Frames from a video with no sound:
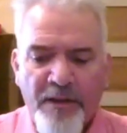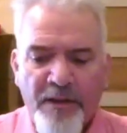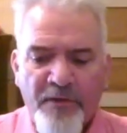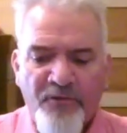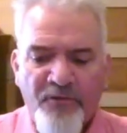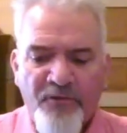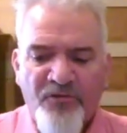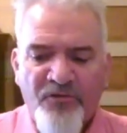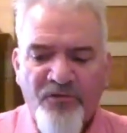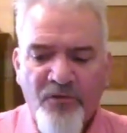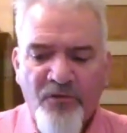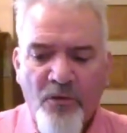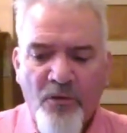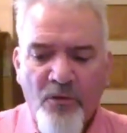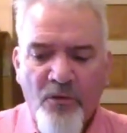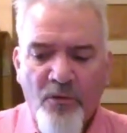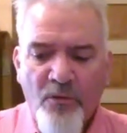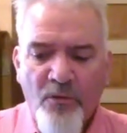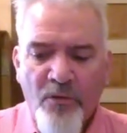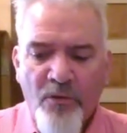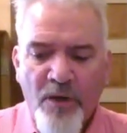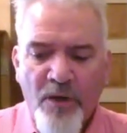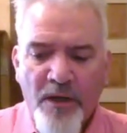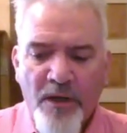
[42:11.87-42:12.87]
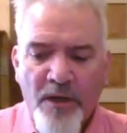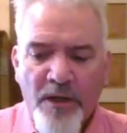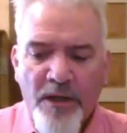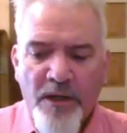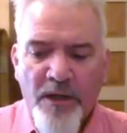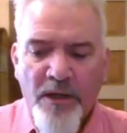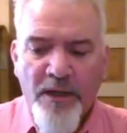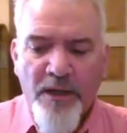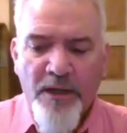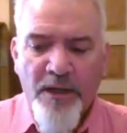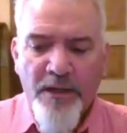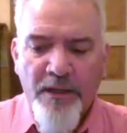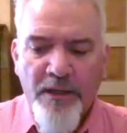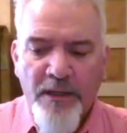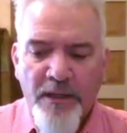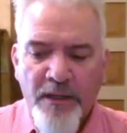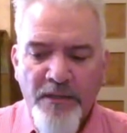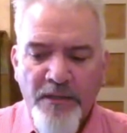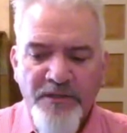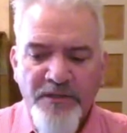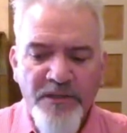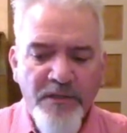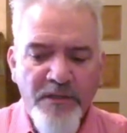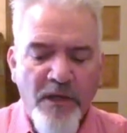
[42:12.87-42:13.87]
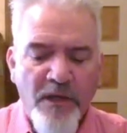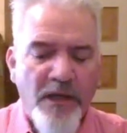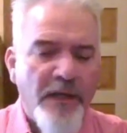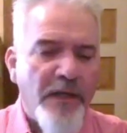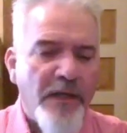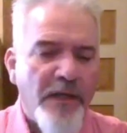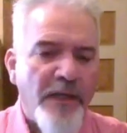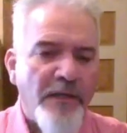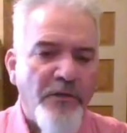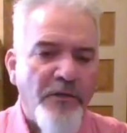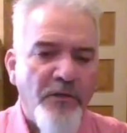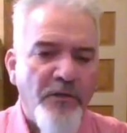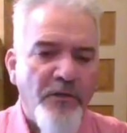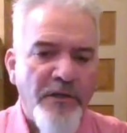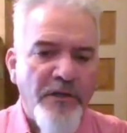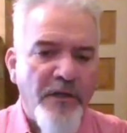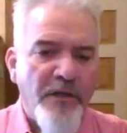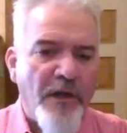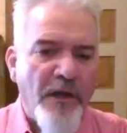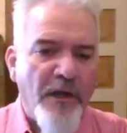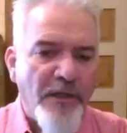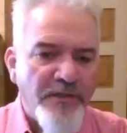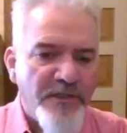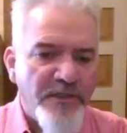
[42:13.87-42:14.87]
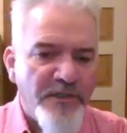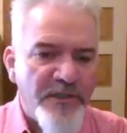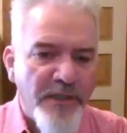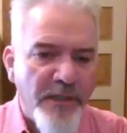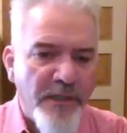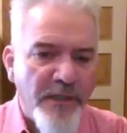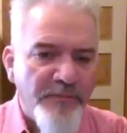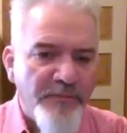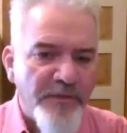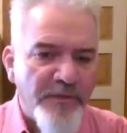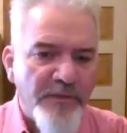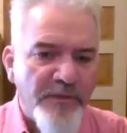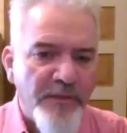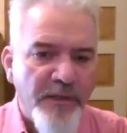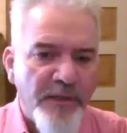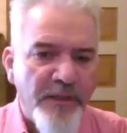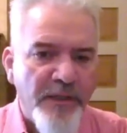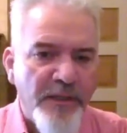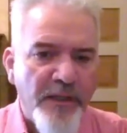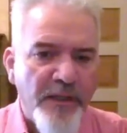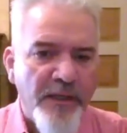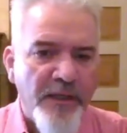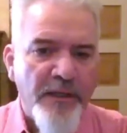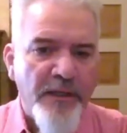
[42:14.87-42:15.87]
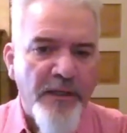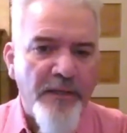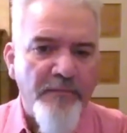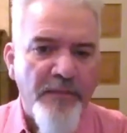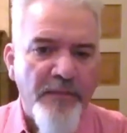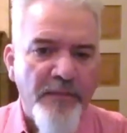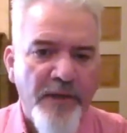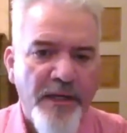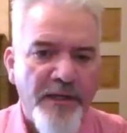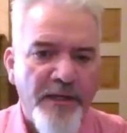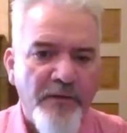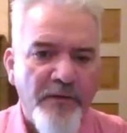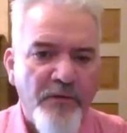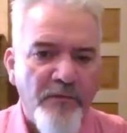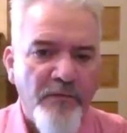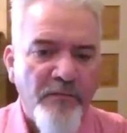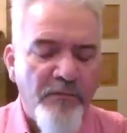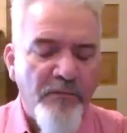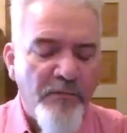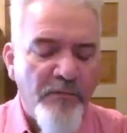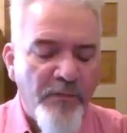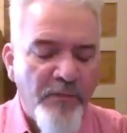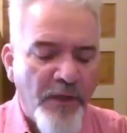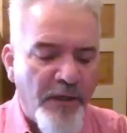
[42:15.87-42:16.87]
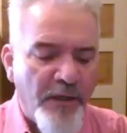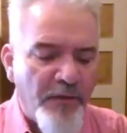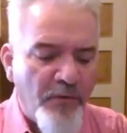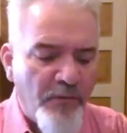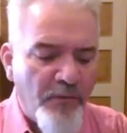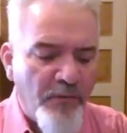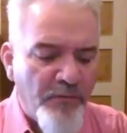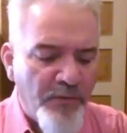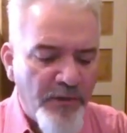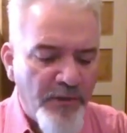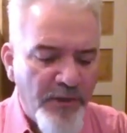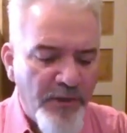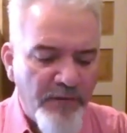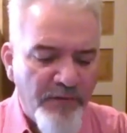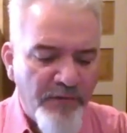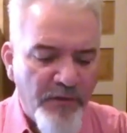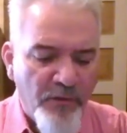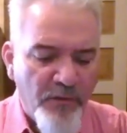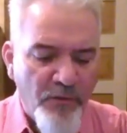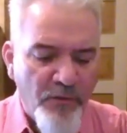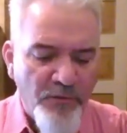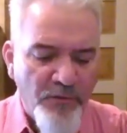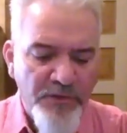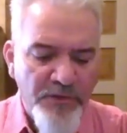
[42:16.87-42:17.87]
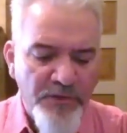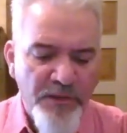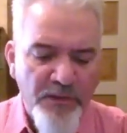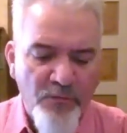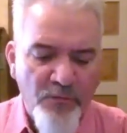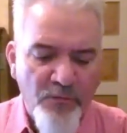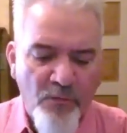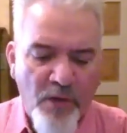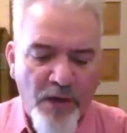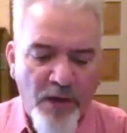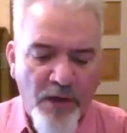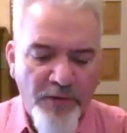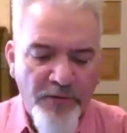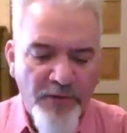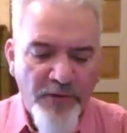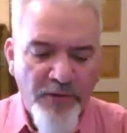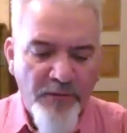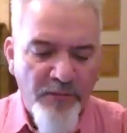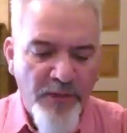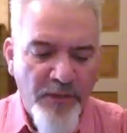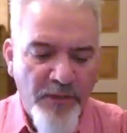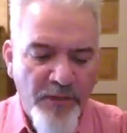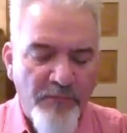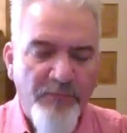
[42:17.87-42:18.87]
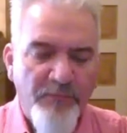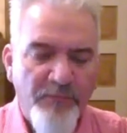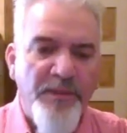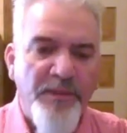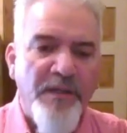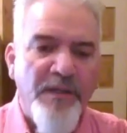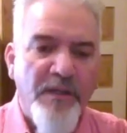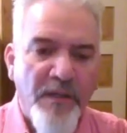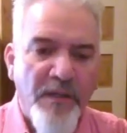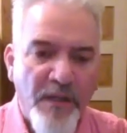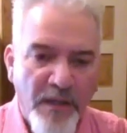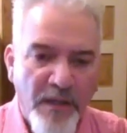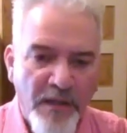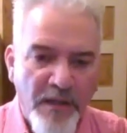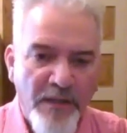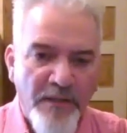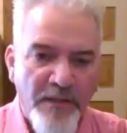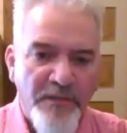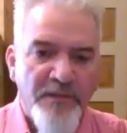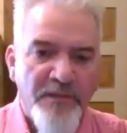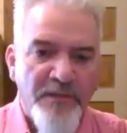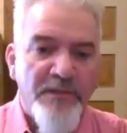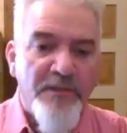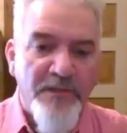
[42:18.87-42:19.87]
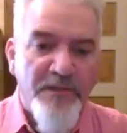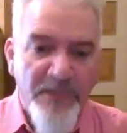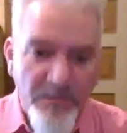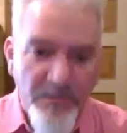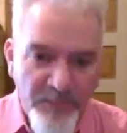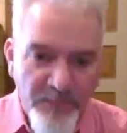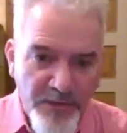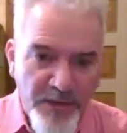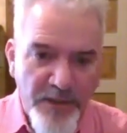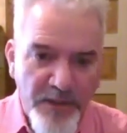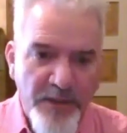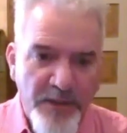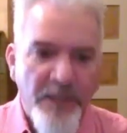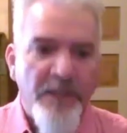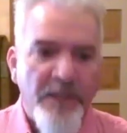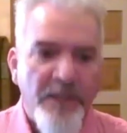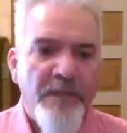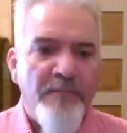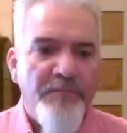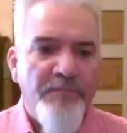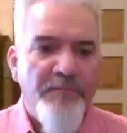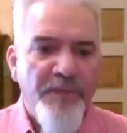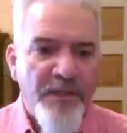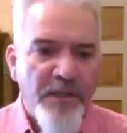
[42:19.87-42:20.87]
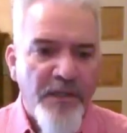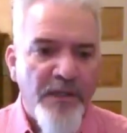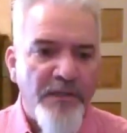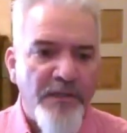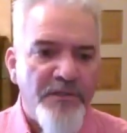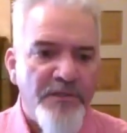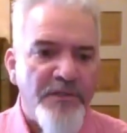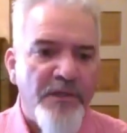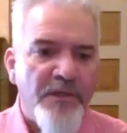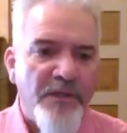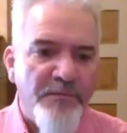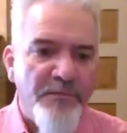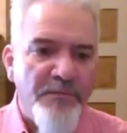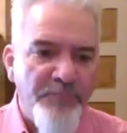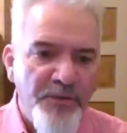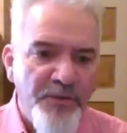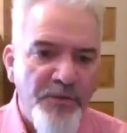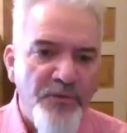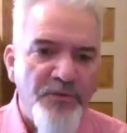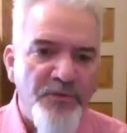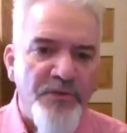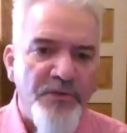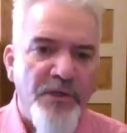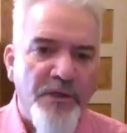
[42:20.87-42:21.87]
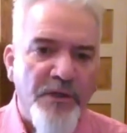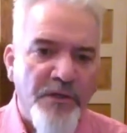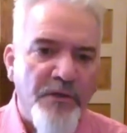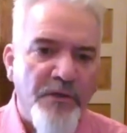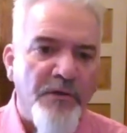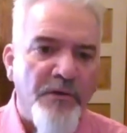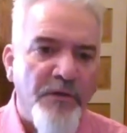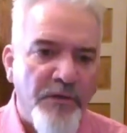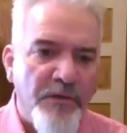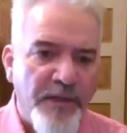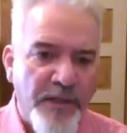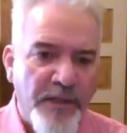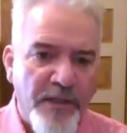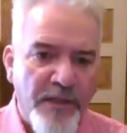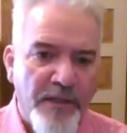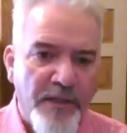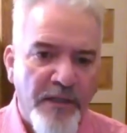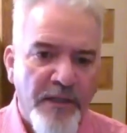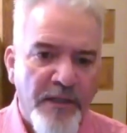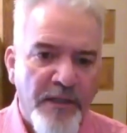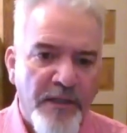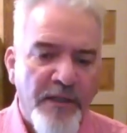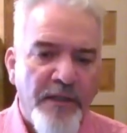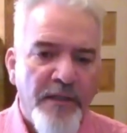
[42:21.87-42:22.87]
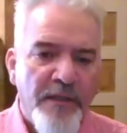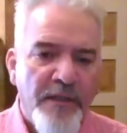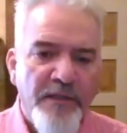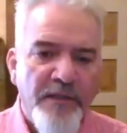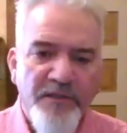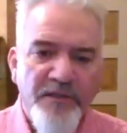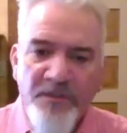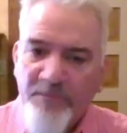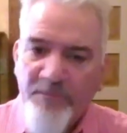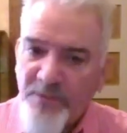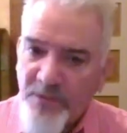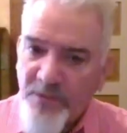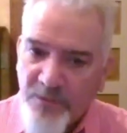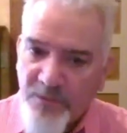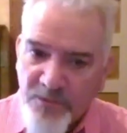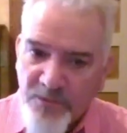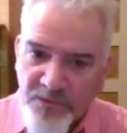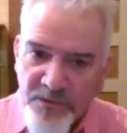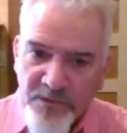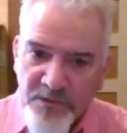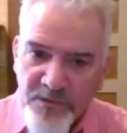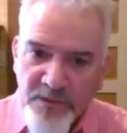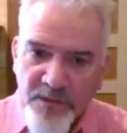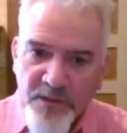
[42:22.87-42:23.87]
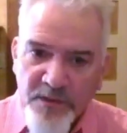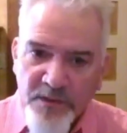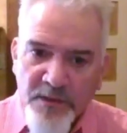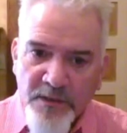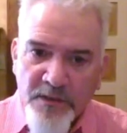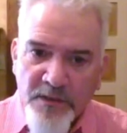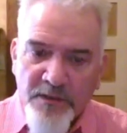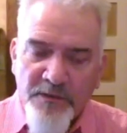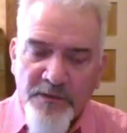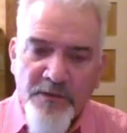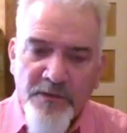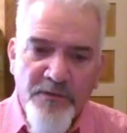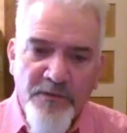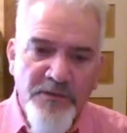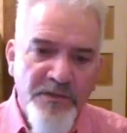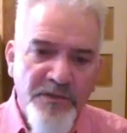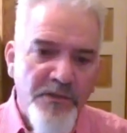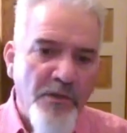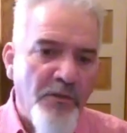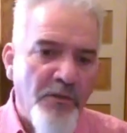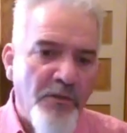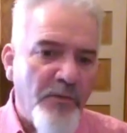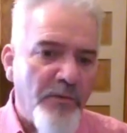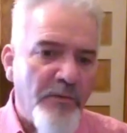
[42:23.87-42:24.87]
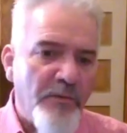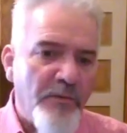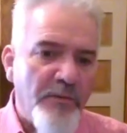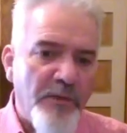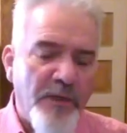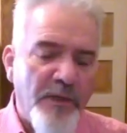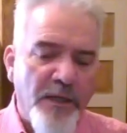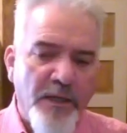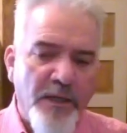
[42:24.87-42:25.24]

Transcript: so it's not a good concept, and I don't believe it holds any water to me, simply because abuse occurring is abuse. There's no